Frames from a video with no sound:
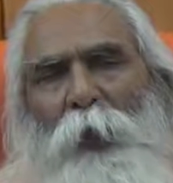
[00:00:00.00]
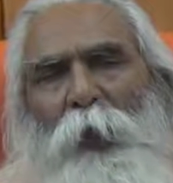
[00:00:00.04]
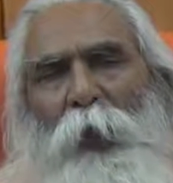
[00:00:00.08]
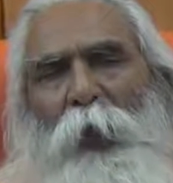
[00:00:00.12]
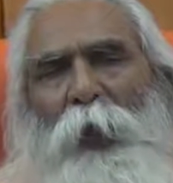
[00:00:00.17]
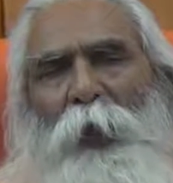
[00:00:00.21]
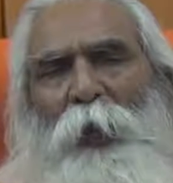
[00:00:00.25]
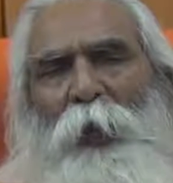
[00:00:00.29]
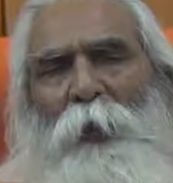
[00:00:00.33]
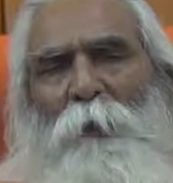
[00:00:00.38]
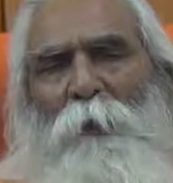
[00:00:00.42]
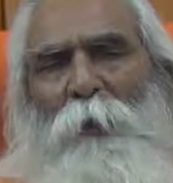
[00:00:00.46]

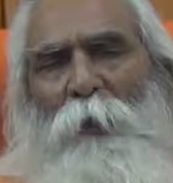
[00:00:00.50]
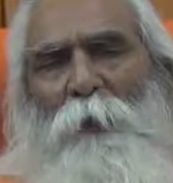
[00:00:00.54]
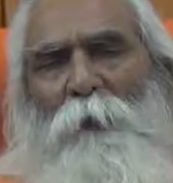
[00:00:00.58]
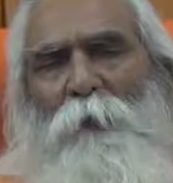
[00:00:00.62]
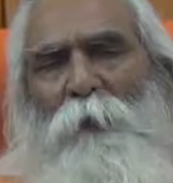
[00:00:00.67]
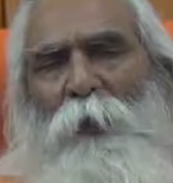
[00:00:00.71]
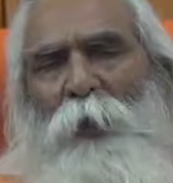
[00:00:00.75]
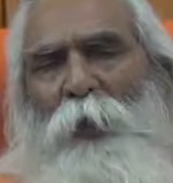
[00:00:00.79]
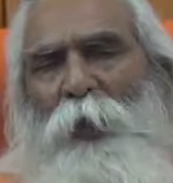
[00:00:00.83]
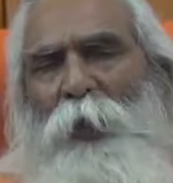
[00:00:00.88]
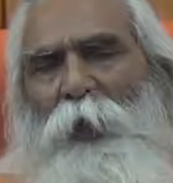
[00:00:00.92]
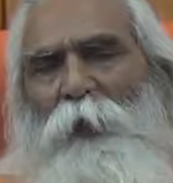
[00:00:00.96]
I
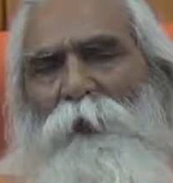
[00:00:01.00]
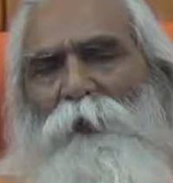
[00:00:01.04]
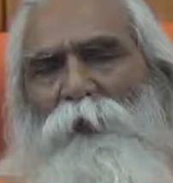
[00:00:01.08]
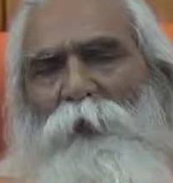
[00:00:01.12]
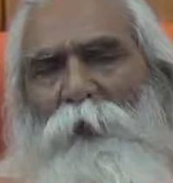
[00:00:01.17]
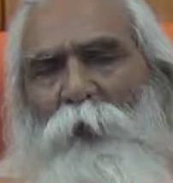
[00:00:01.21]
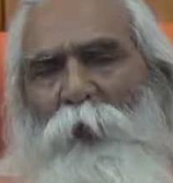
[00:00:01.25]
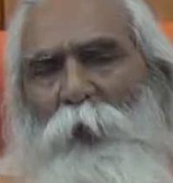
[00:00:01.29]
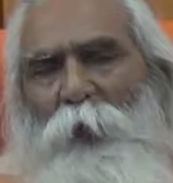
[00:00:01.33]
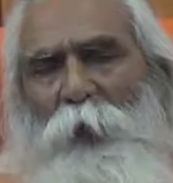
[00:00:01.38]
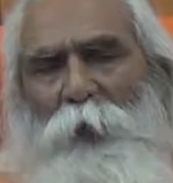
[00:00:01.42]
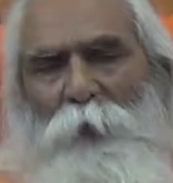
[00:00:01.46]
remember a
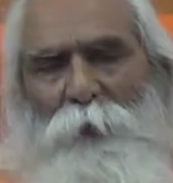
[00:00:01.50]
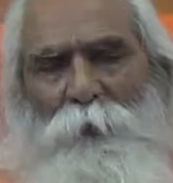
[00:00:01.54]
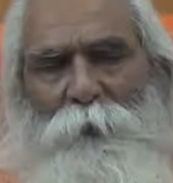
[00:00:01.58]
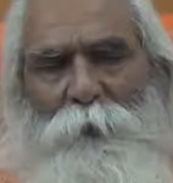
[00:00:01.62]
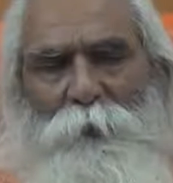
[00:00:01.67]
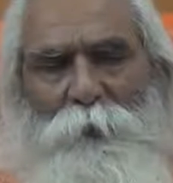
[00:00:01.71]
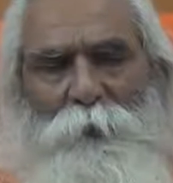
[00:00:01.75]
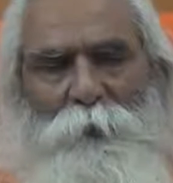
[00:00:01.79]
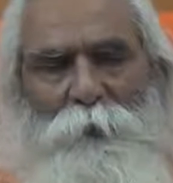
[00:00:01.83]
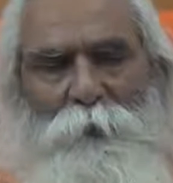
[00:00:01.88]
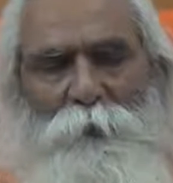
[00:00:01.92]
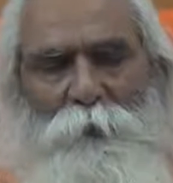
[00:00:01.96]
story.
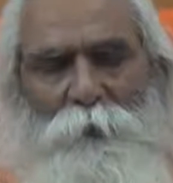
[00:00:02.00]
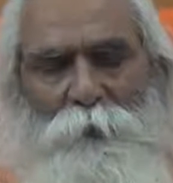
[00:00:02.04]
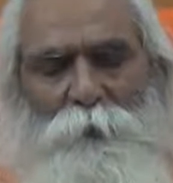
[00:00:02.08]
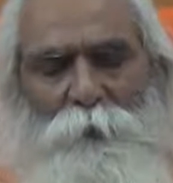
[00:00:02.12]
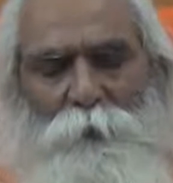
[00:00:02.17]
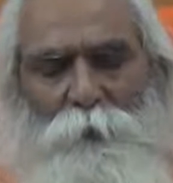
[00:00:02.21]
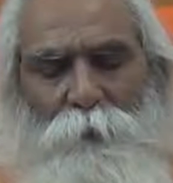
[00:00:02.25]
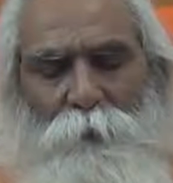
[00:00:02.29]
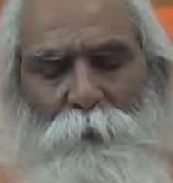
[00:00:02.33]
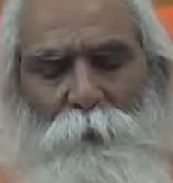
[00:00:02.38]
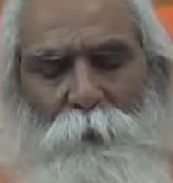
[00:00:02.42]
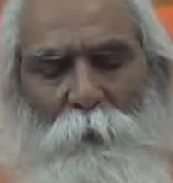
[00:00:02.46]

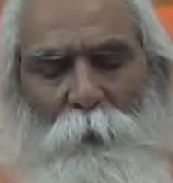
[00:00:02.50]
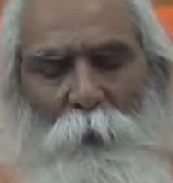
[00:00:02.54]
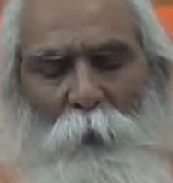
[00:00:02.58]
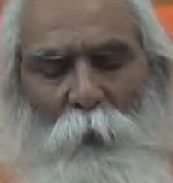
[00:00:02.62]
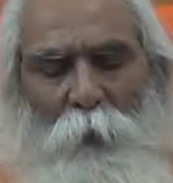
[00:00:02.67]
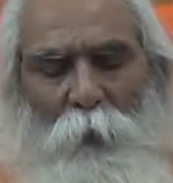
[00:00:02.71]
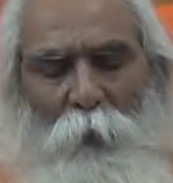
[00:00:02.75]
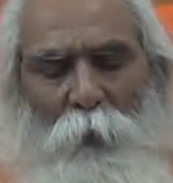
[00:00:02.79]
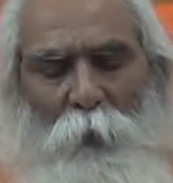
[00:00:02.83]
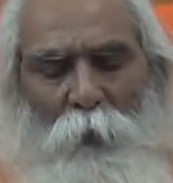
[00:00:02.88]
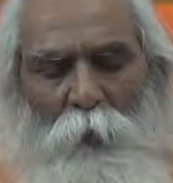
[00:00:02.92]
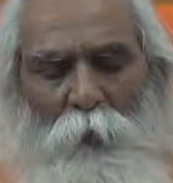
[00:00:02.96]

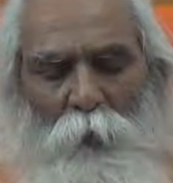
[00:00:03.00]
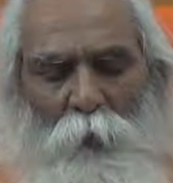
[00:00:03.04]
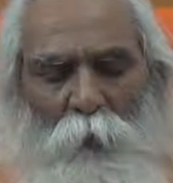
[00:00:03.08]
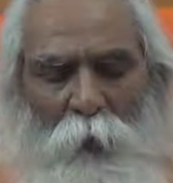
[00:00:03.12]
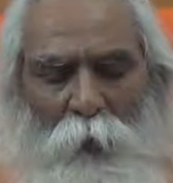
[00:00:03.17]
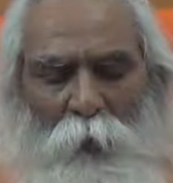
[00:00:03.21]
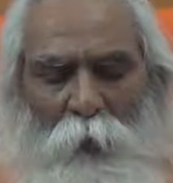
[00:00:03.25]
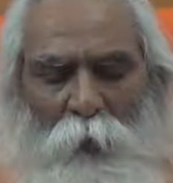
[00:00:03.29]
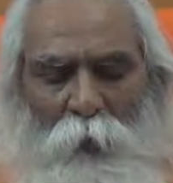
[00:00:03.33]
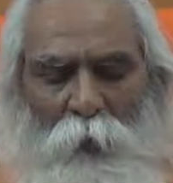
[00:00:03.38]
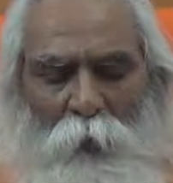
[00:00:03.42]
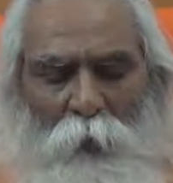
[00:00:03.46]
You
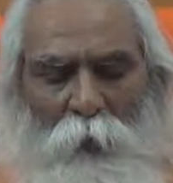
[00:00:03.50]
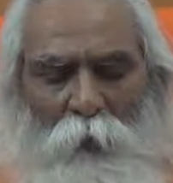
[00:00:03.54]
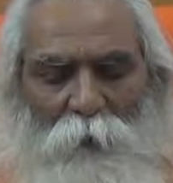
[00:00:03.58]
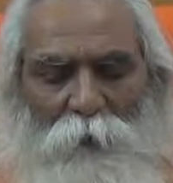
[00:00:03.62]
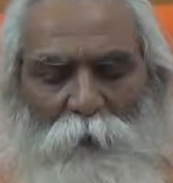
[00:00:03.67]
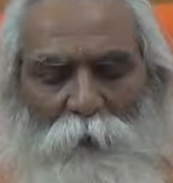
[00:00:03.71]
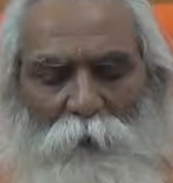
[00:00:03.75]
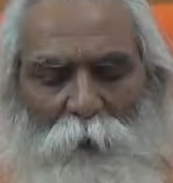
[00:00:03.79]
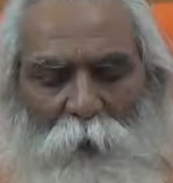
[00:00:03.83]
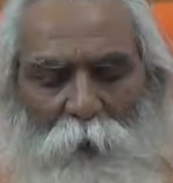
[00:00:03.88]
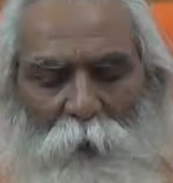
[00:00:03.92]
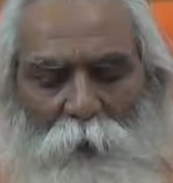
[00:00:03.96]
can
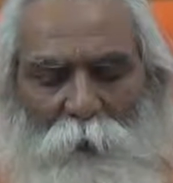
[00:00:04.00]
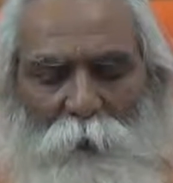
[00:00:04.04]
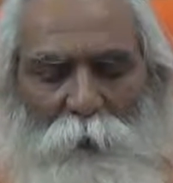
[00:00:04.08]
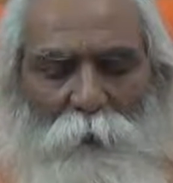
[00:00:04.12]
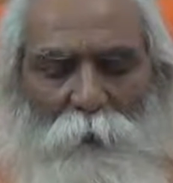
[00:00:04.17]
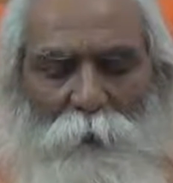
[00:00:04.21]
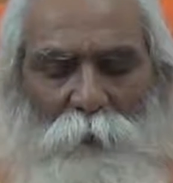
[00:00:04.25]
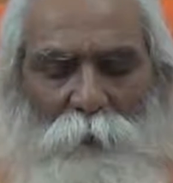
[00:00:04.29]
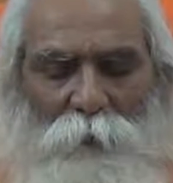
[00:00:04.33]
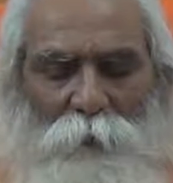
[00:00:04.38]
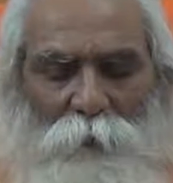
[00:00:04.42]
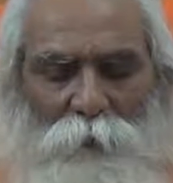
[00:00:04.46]
understand.
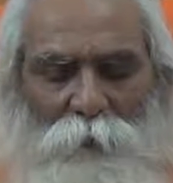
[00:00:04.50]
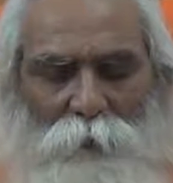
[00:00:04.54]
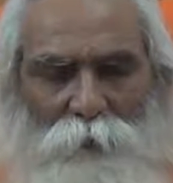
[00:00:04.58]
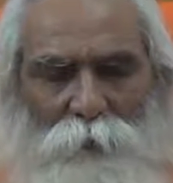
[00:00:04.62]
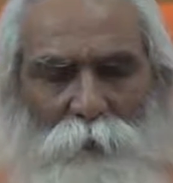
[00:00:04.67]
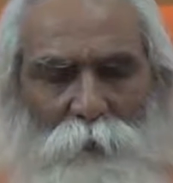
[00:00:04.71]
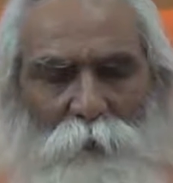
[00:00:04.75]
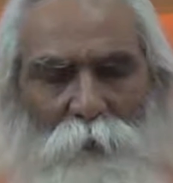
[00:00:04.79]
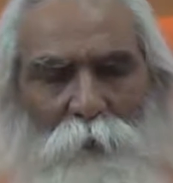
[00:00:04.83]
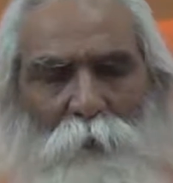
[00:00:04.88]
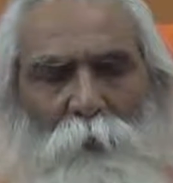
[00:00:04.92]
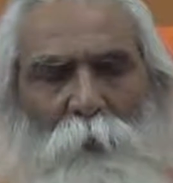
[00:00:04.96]

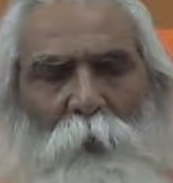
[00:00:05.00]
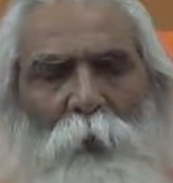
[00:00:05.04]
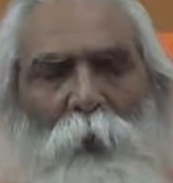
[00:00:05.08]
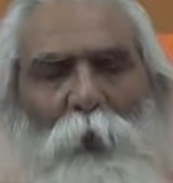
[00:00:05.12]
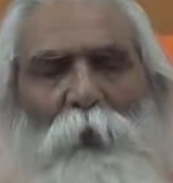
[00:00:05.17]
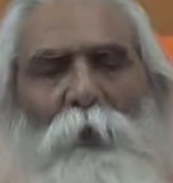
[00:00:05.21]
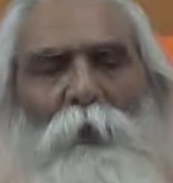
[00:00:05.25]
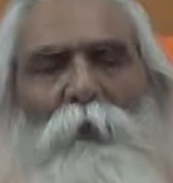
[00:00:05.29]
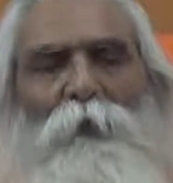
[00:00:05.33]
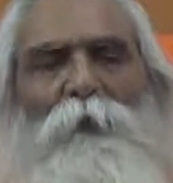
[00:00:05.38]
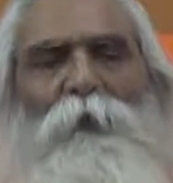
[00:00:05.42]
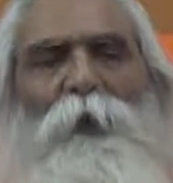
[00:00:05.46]

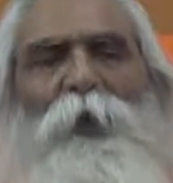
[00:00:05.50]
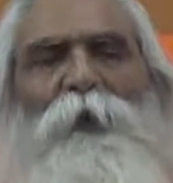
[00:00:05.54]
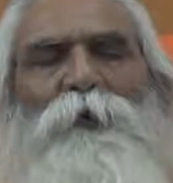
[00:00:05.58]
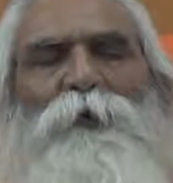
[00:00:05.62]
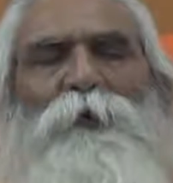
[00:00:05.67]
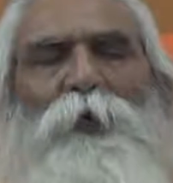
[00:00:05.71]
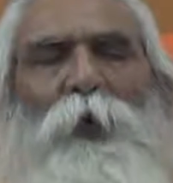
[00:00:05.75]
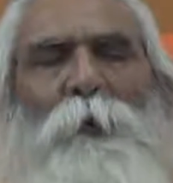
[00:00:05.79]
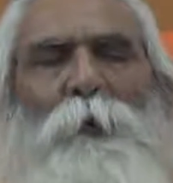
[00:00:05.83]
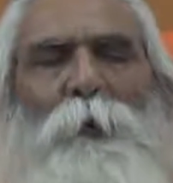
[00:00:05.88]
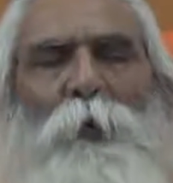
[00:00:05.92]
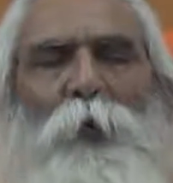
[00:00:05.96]

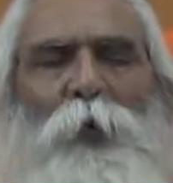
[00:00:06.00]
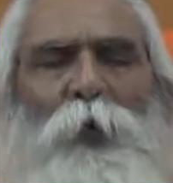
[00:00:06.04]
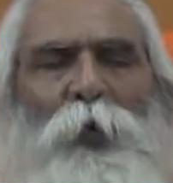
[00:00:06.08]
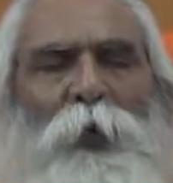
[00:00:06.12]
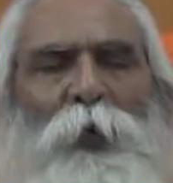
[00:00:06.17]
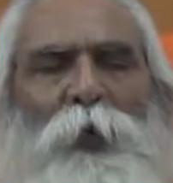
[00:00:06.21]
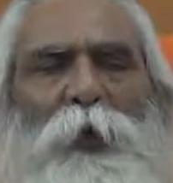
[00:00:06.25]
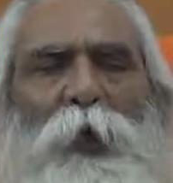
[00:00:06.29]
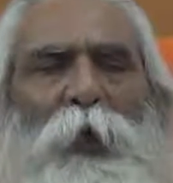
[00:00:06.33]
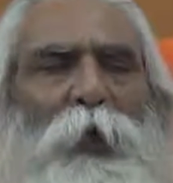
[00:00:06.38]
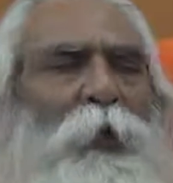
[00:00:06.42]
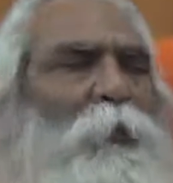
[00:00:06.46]
Once upon
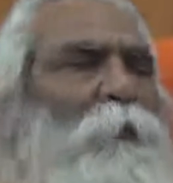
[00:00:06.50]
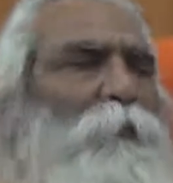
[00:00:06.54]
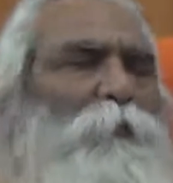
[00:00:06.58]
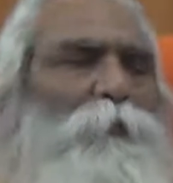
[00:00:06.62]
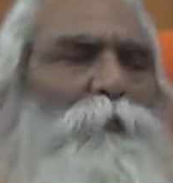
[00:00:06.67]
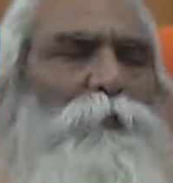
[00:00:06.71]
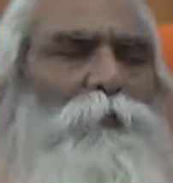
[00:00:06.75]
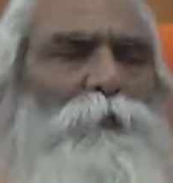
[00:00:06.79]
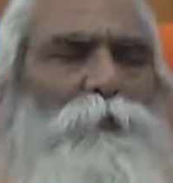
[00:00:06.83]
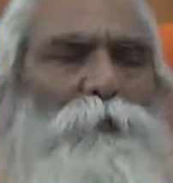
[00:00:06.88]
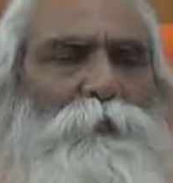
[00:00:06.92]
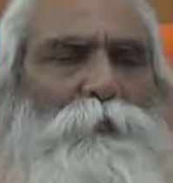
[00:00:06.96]
a time,